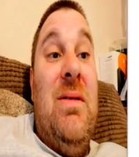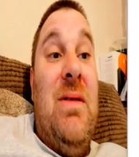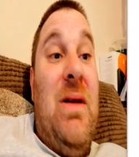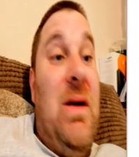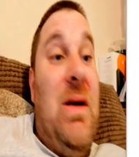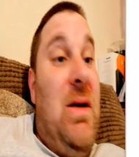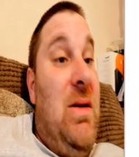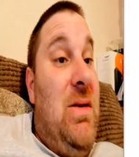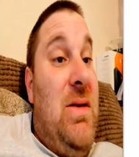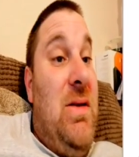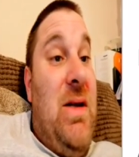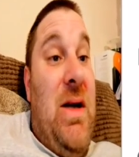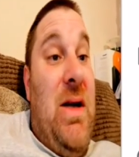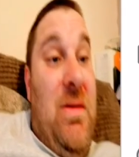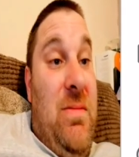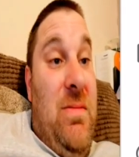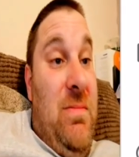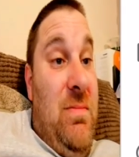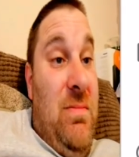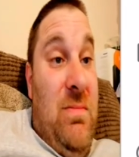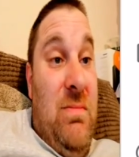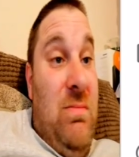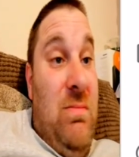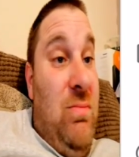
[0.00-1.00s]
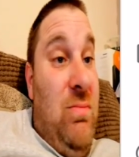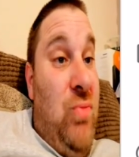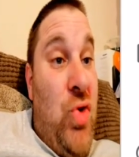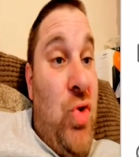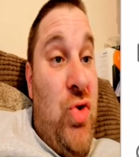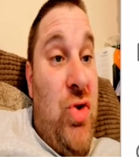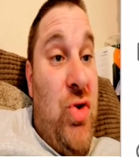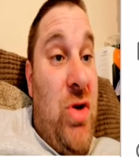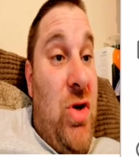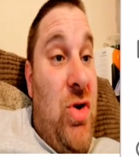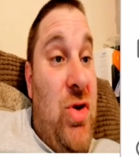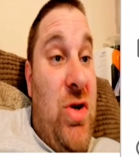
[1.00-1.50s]
Like I said,
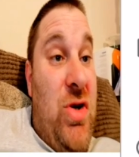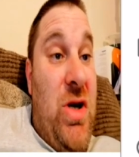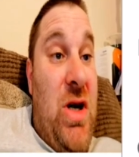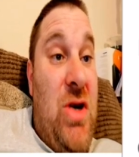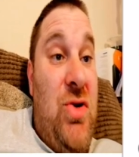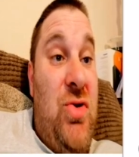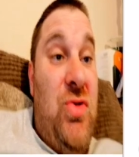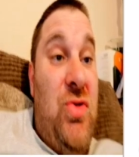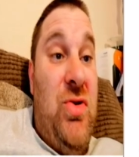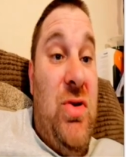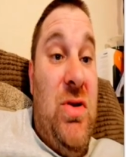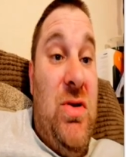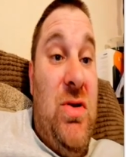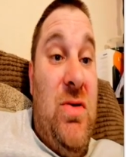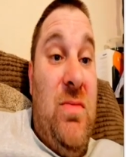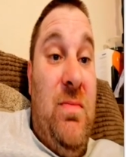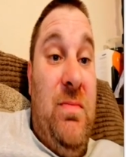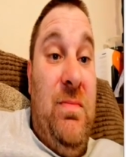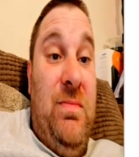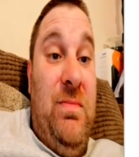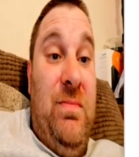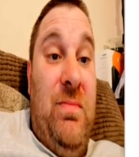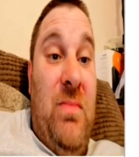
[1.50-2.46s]
Prussian education system.